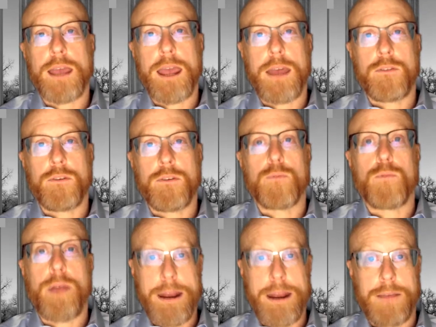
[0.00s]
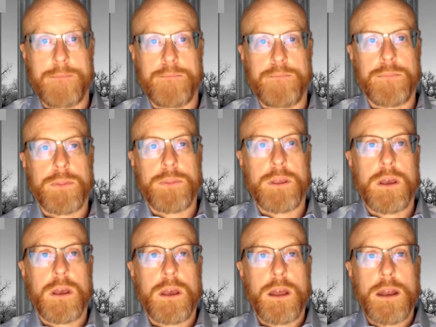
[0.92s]
cancer rating.
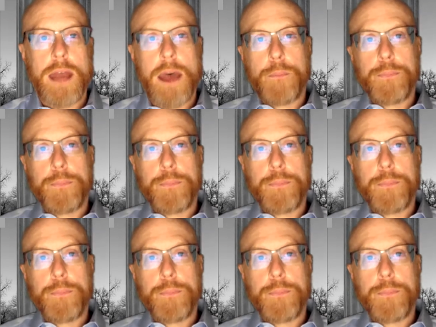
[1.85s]
Now,